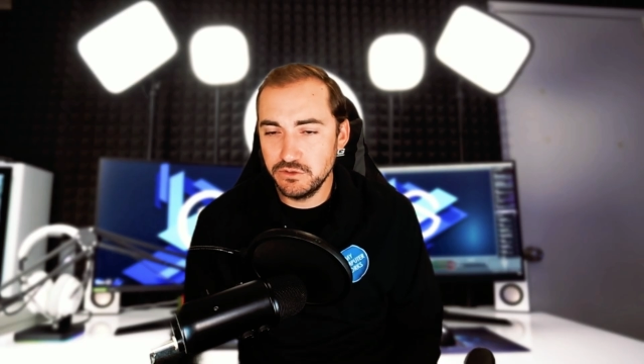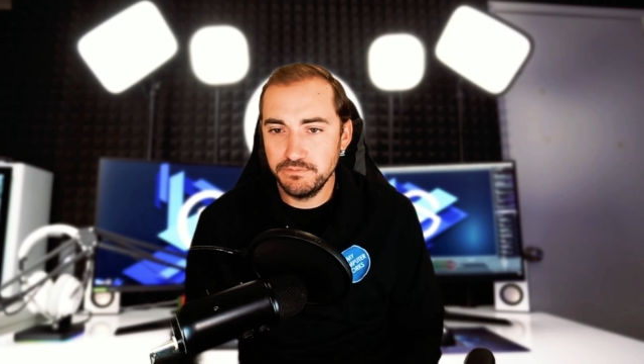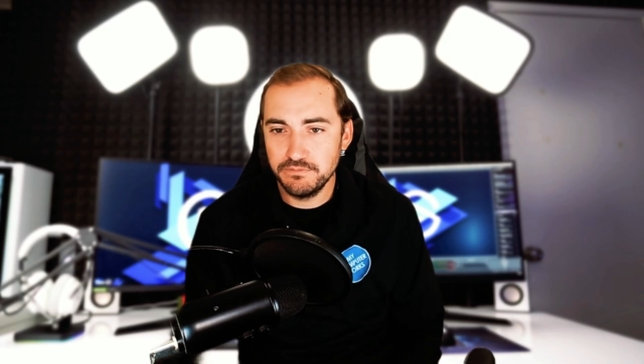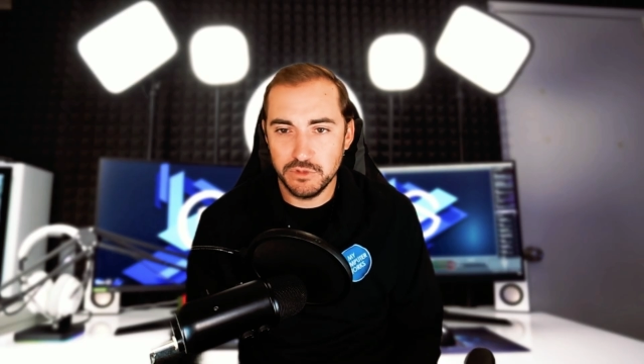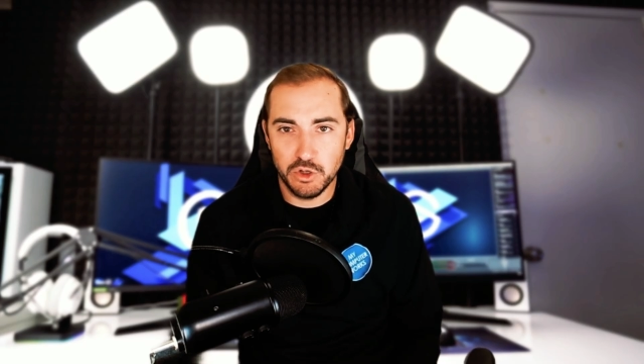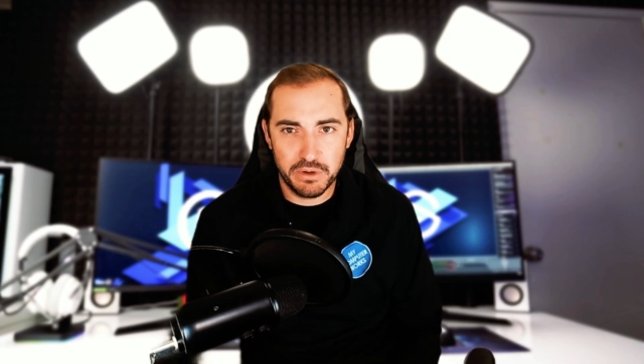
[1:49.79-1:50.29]

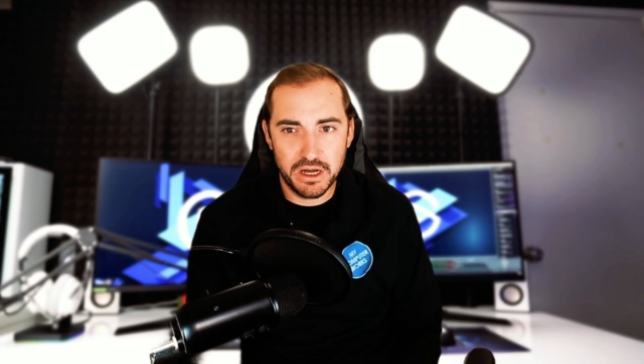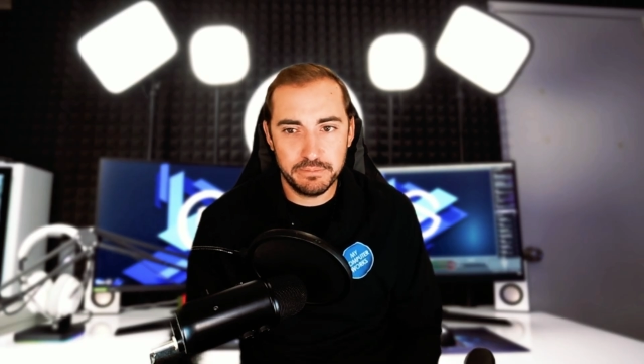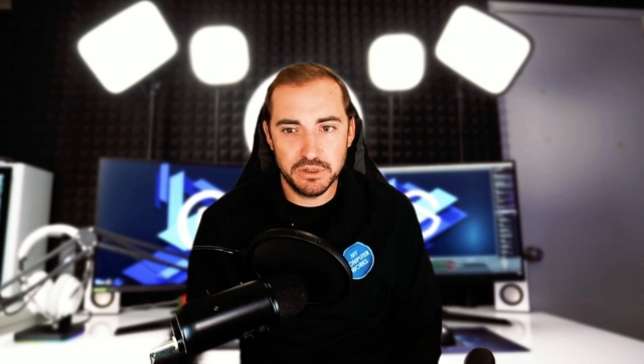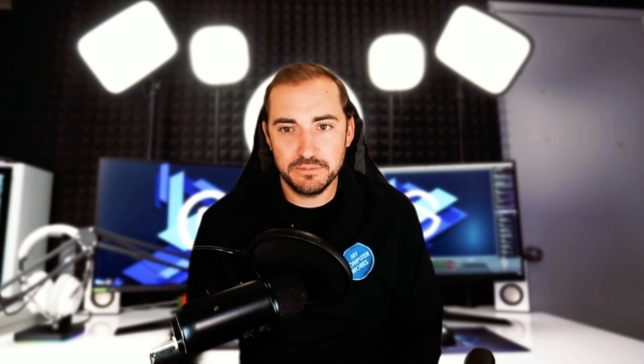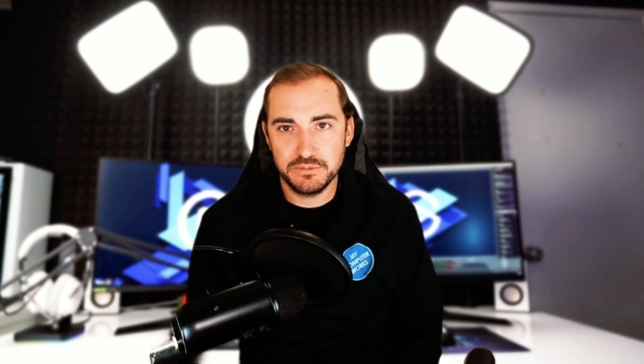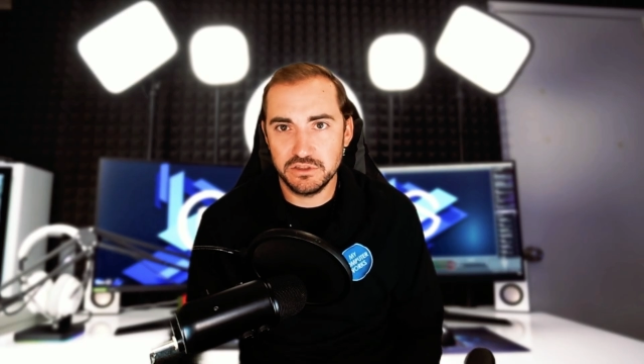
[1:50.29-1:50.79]
No
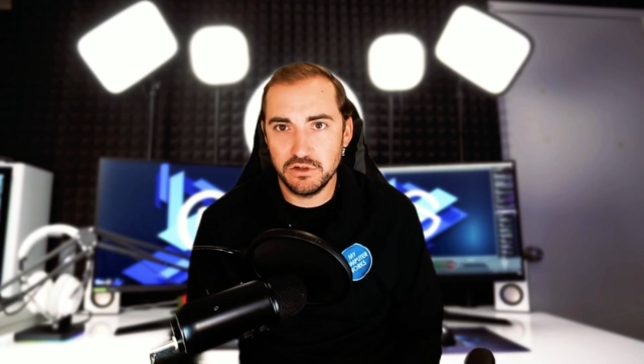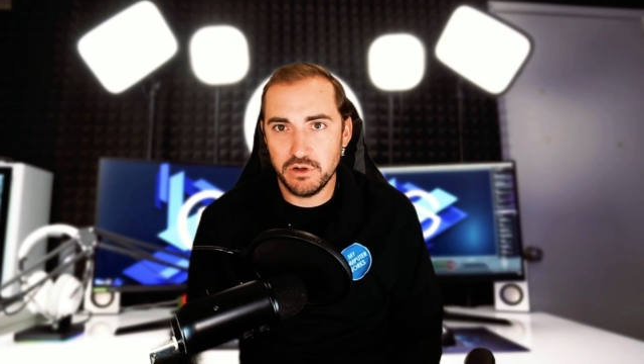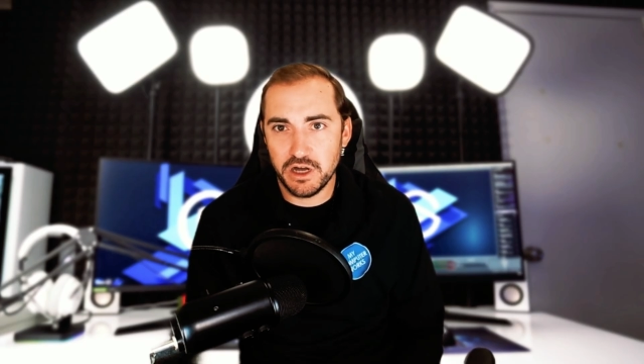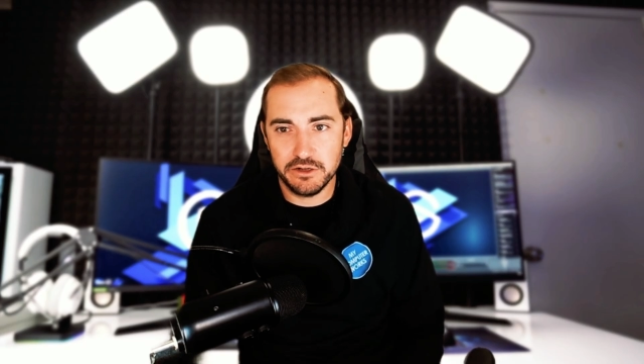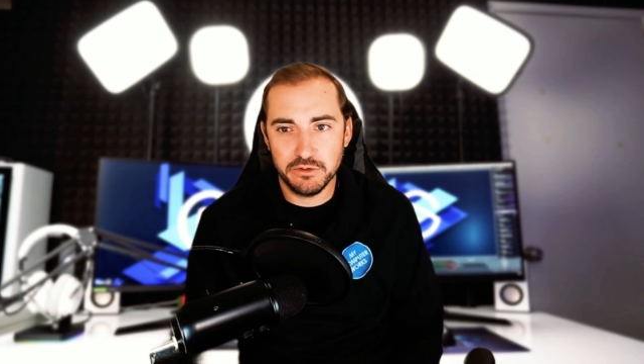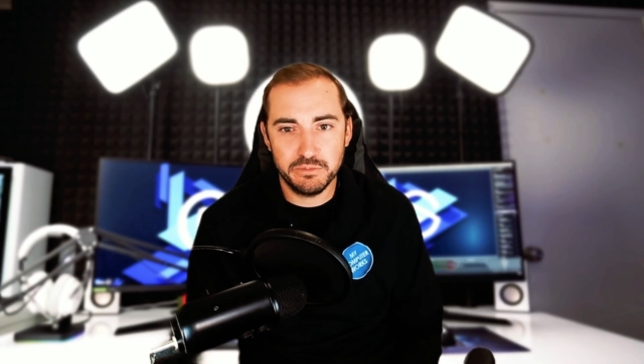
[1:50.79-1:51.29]
pop-ups, no
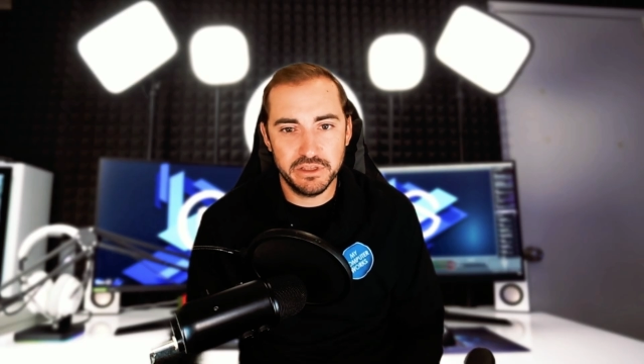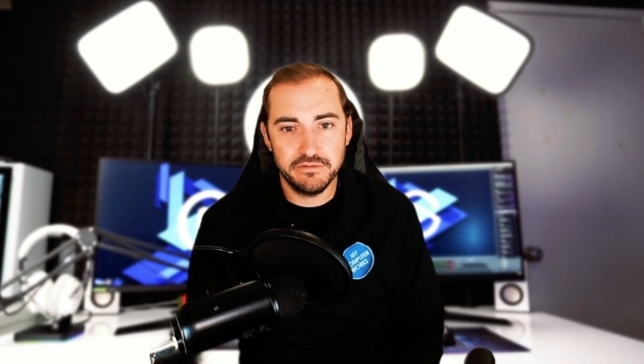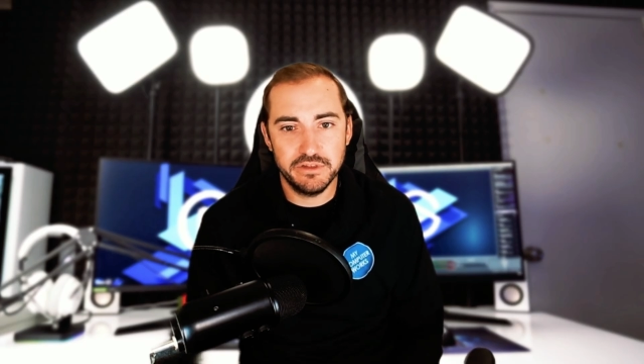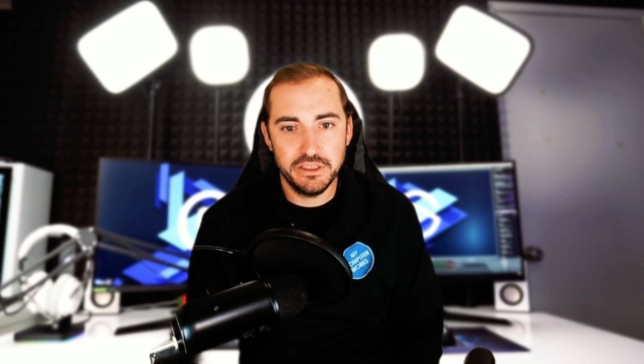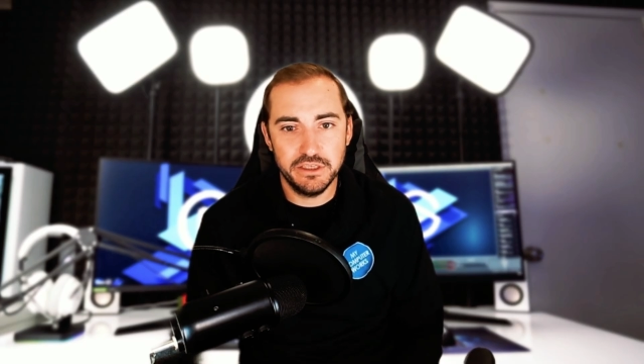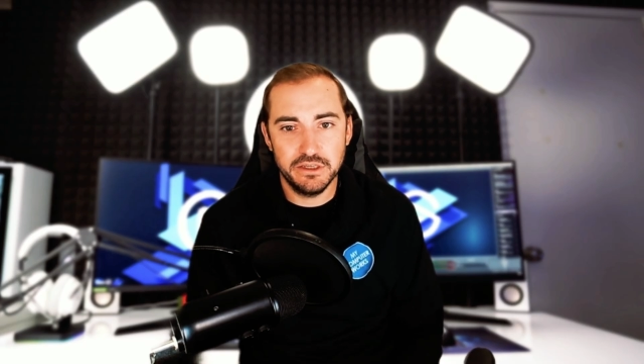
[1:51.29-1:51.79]
autoplay
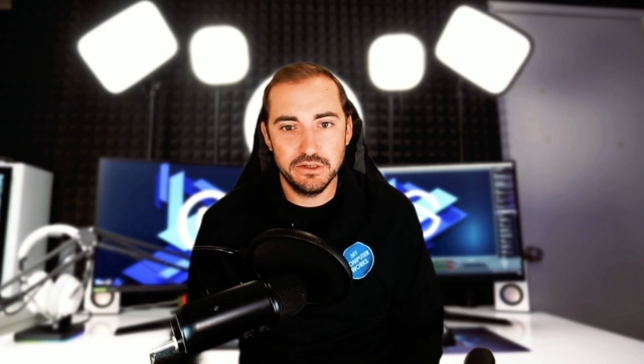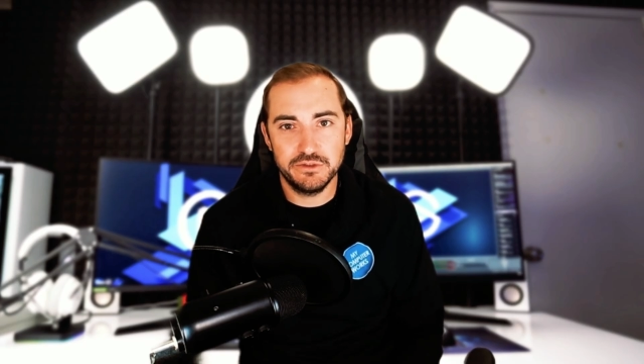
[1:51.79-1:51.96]
videos,